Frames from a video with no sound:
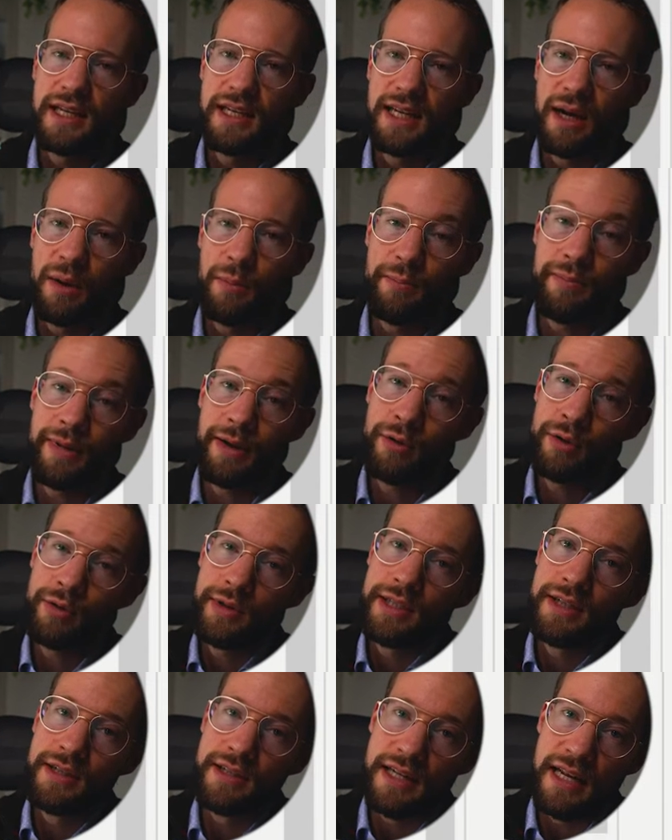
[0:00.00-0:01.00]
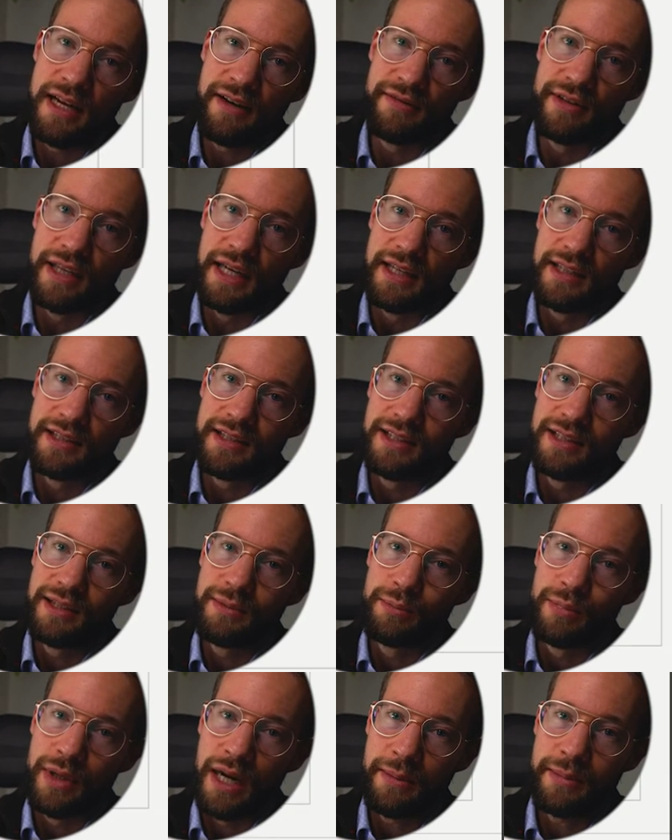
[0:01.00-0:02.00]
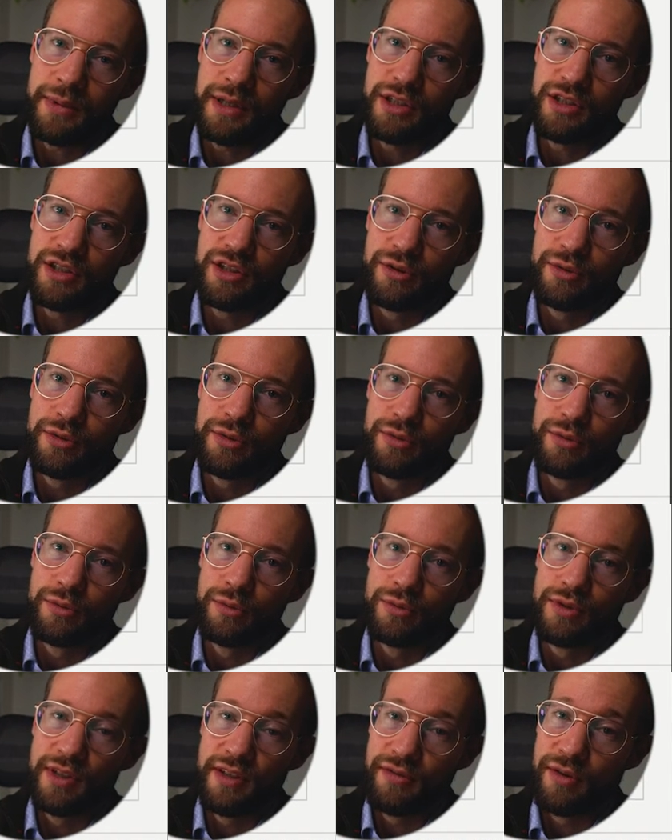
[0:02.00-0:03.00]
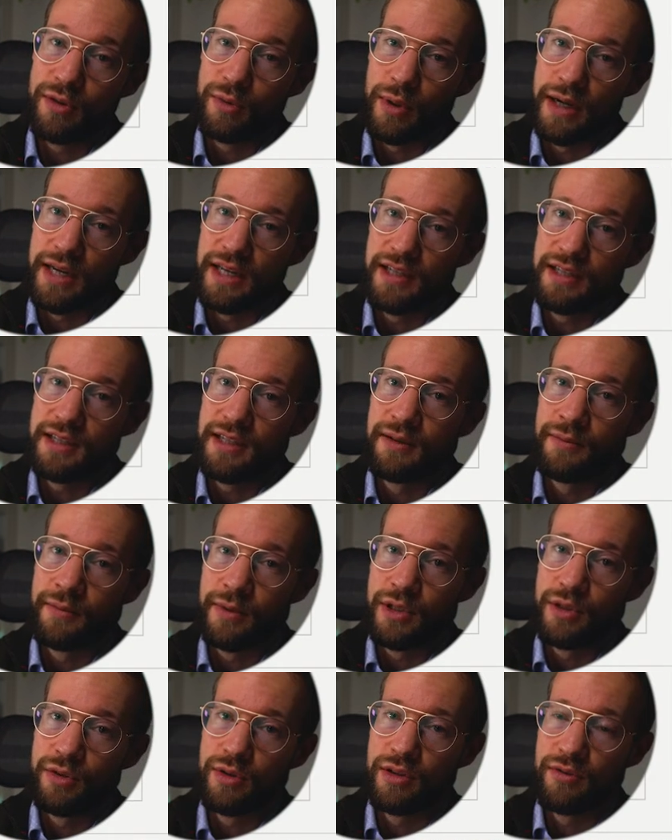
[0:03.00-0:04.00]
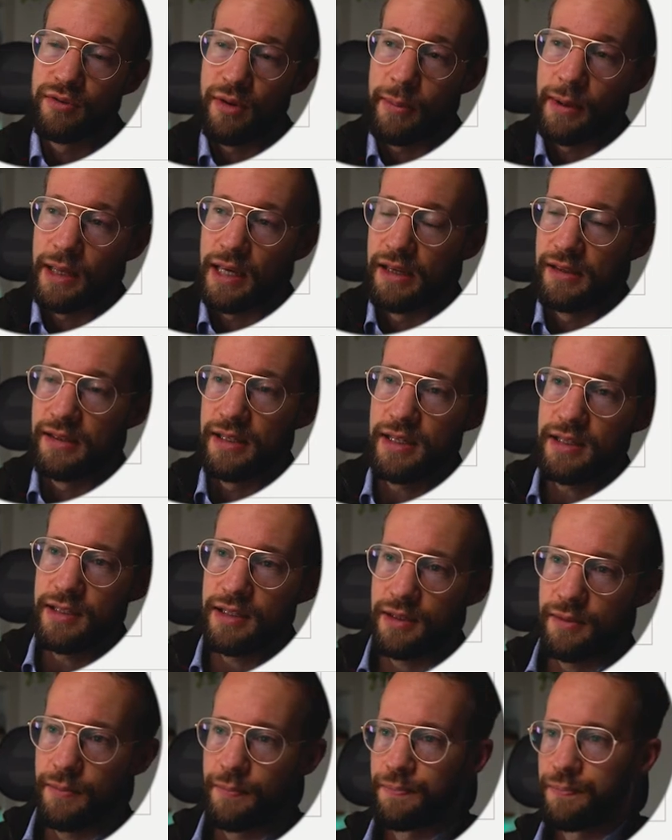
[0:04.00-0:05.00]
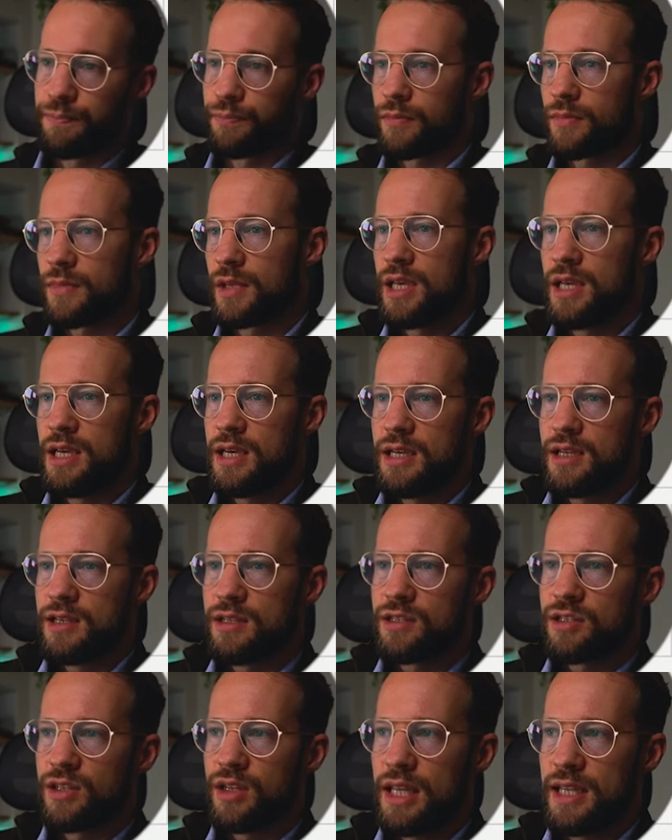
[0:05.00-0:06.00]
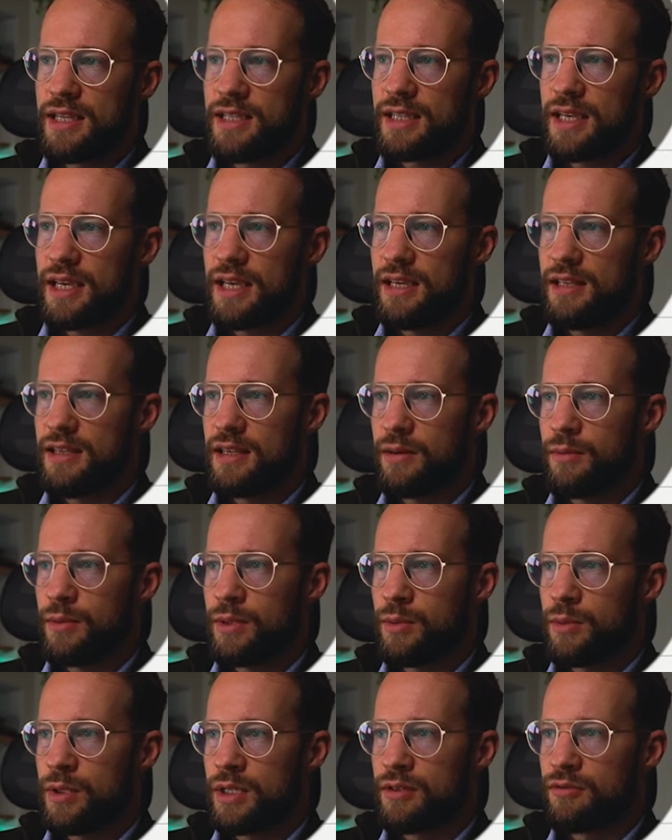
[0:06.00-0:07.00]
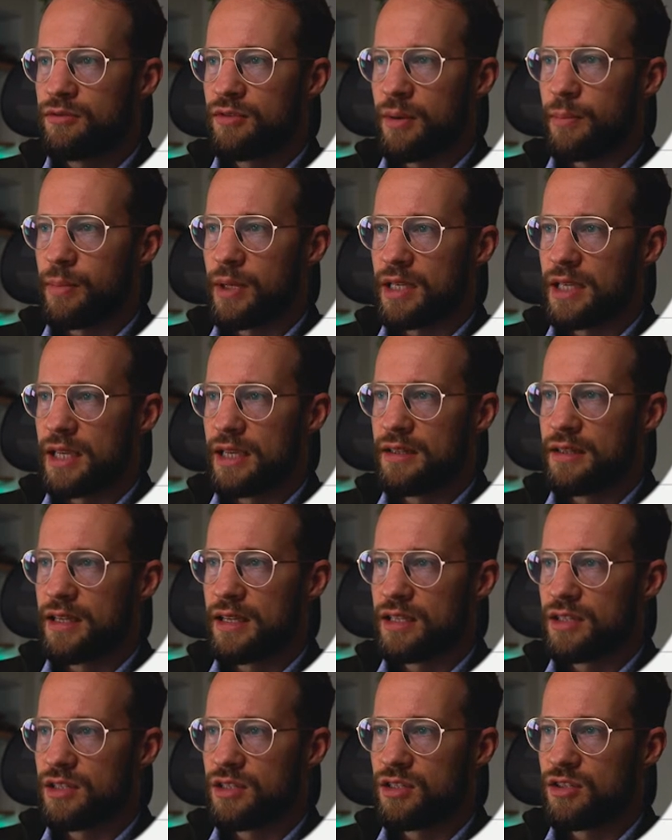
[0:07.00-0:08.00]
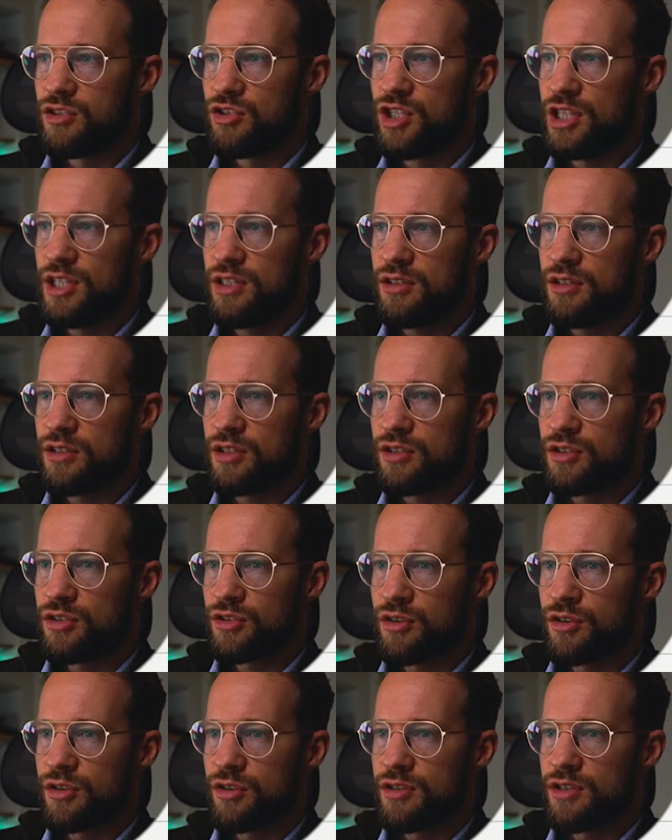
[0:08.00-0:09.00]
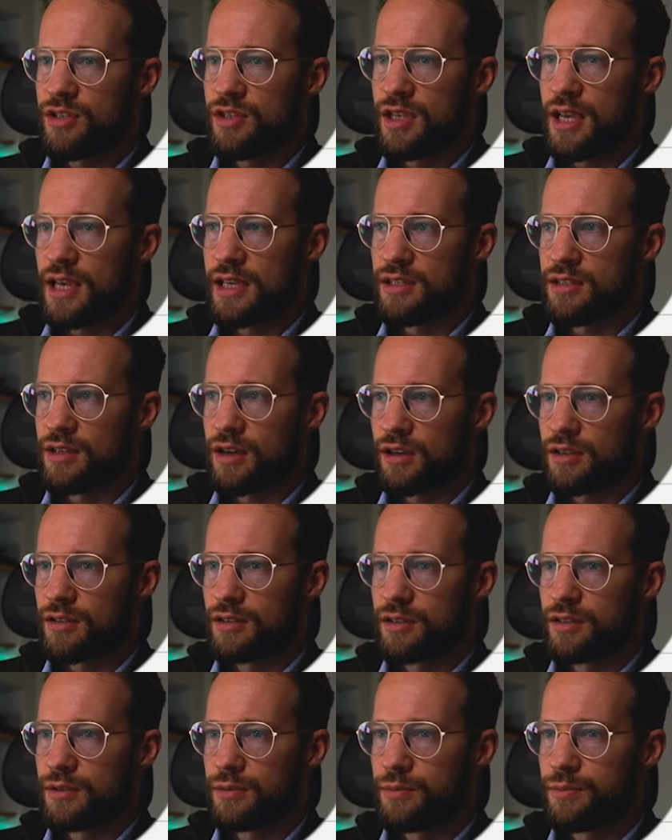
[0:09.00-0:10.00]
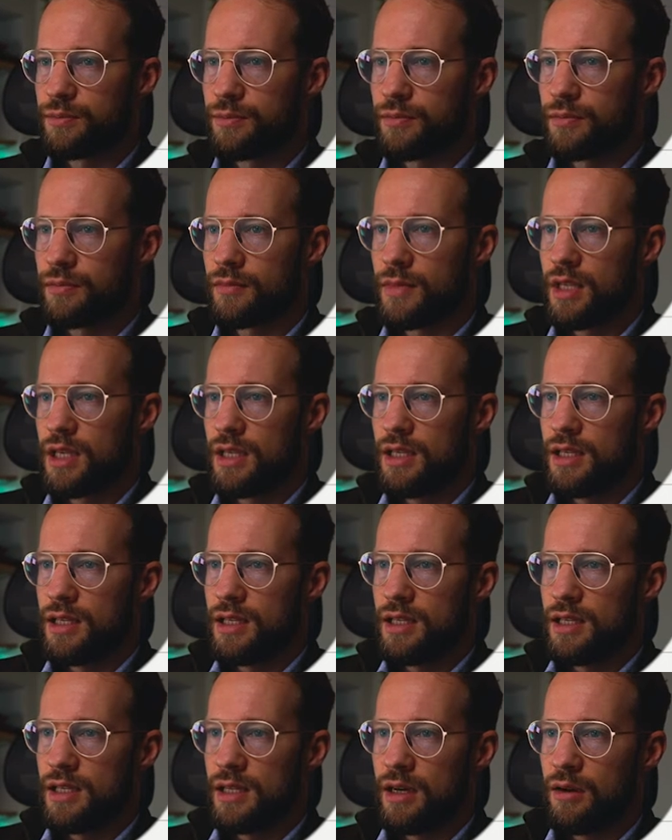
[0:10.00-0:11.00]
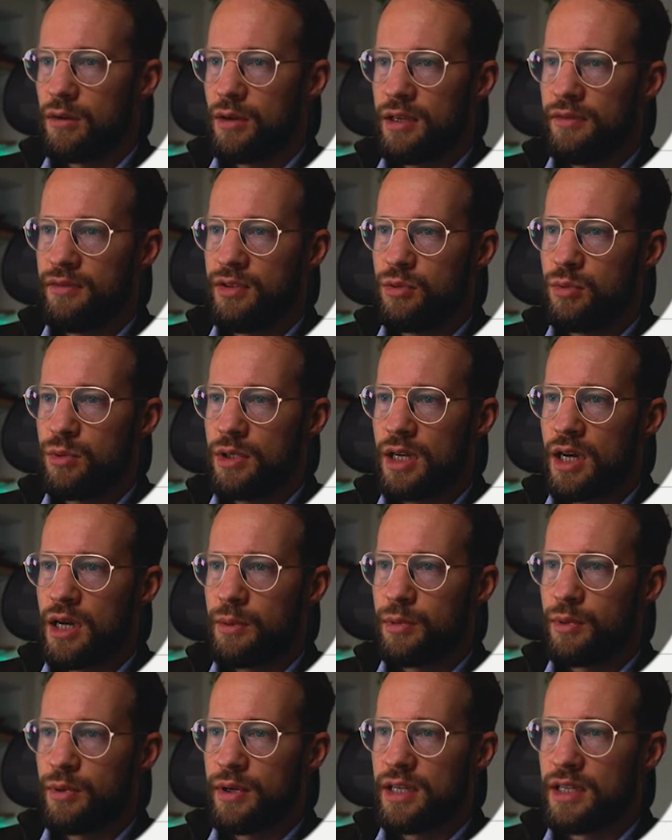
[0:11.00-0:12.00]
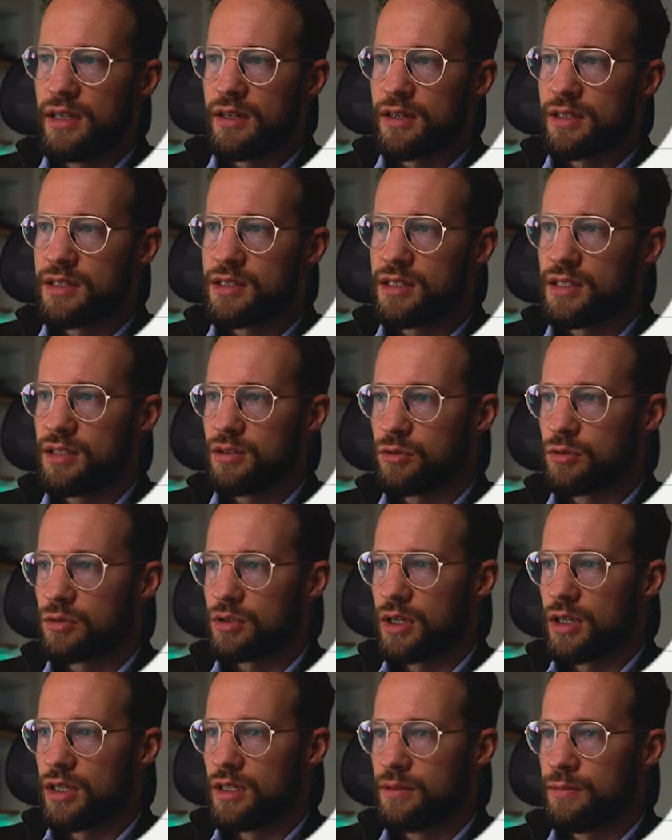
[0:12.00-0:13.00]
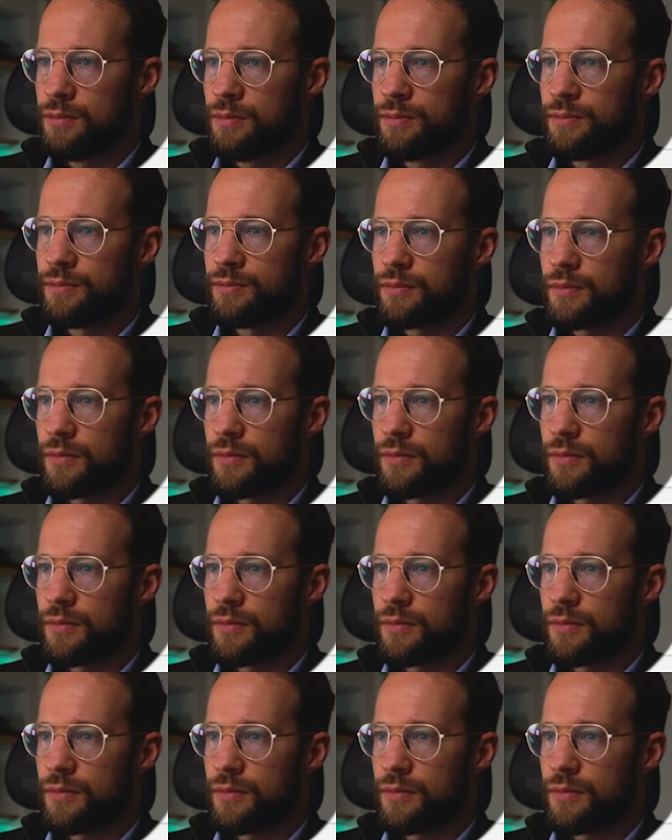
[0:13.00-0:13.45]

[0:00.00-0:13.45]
Now, Power Query doesn't have this, but I'm going to show you different ways in which you can replicate this. So let's say that we want to replicate this, jeans, skirts, and socks. Now, if you want to operate on a single column,